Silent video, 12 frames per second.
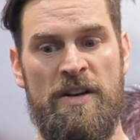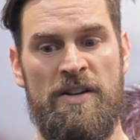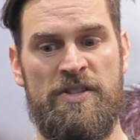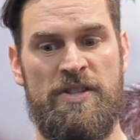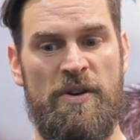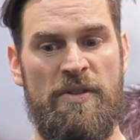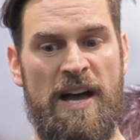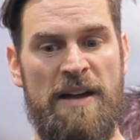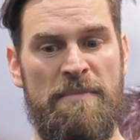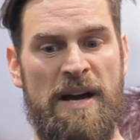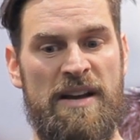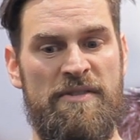so
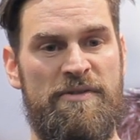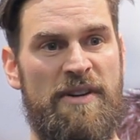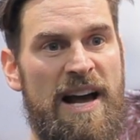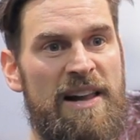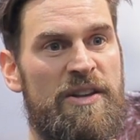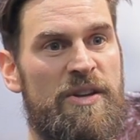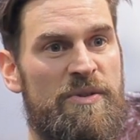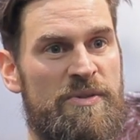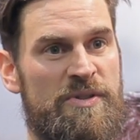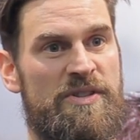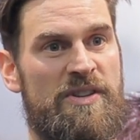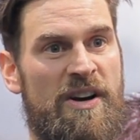that my
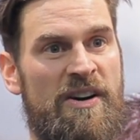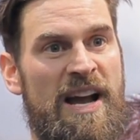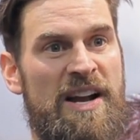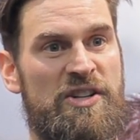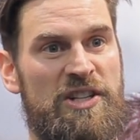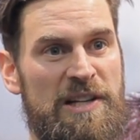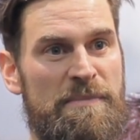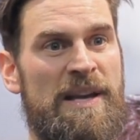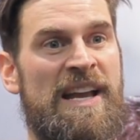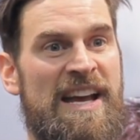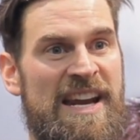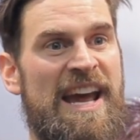values are actually
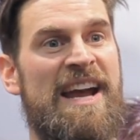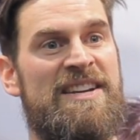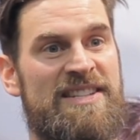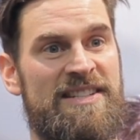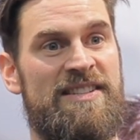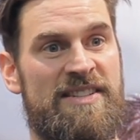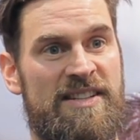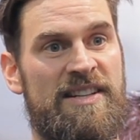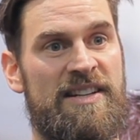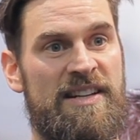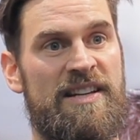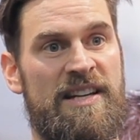being enacted
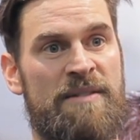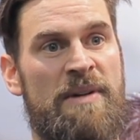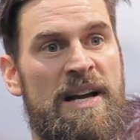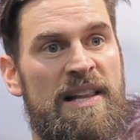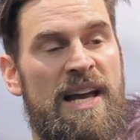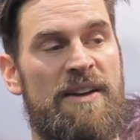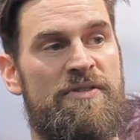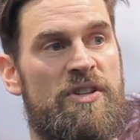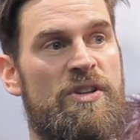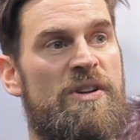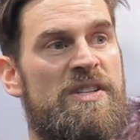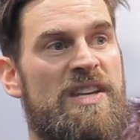in my life. So
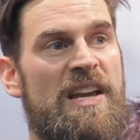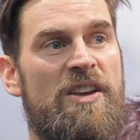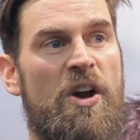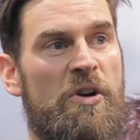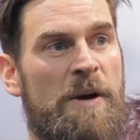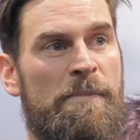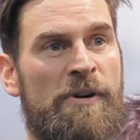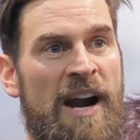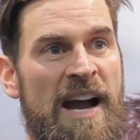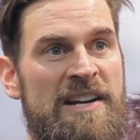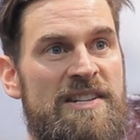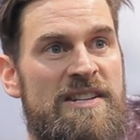you could say yoga
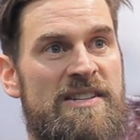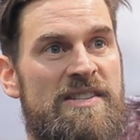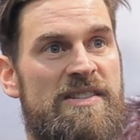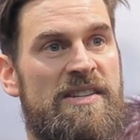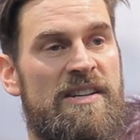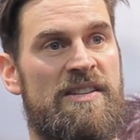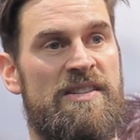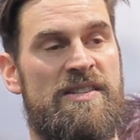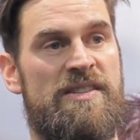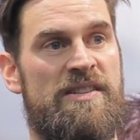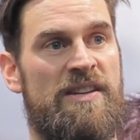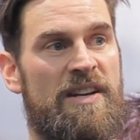practice
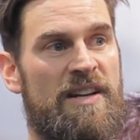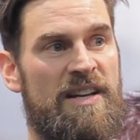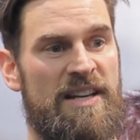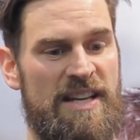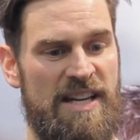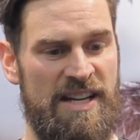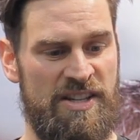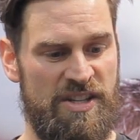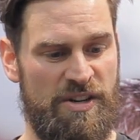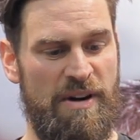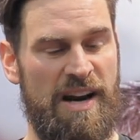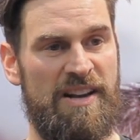is
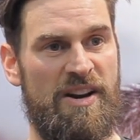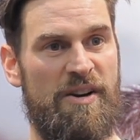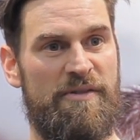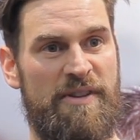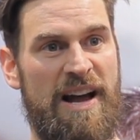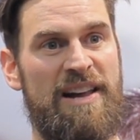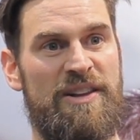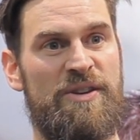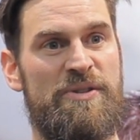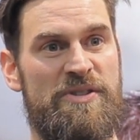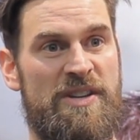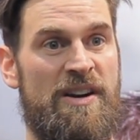integrating our
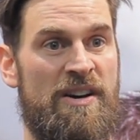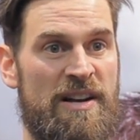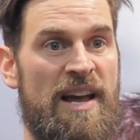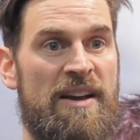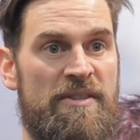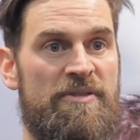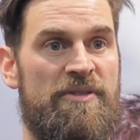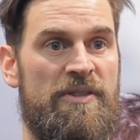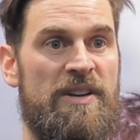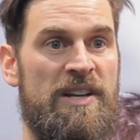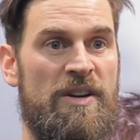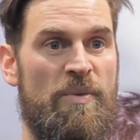values and our life
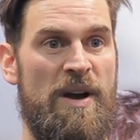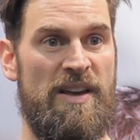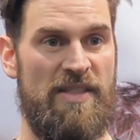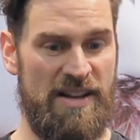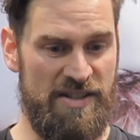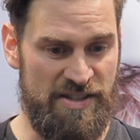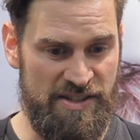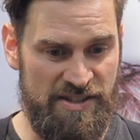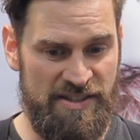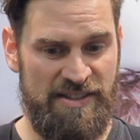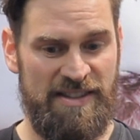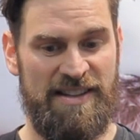in a way that's
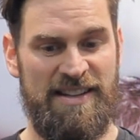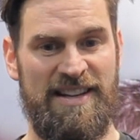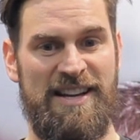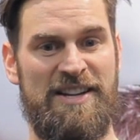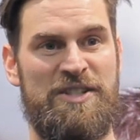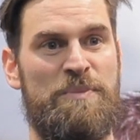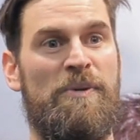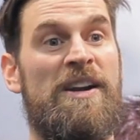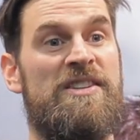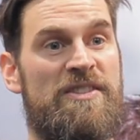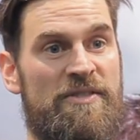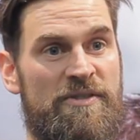
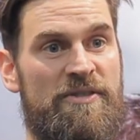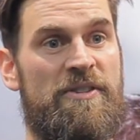expressive.